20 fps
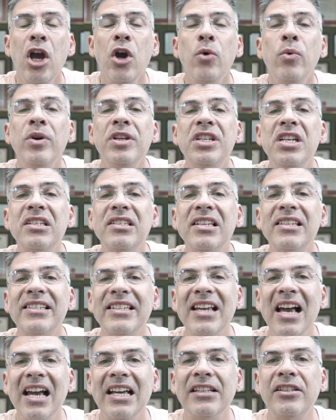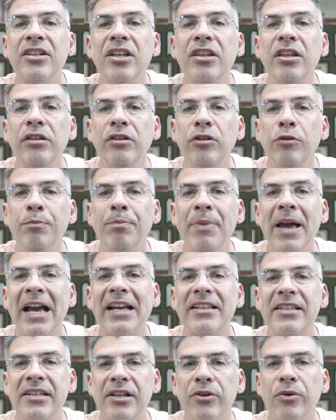which is assigned to the
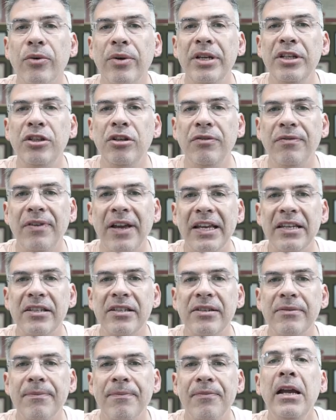loopback zero interface.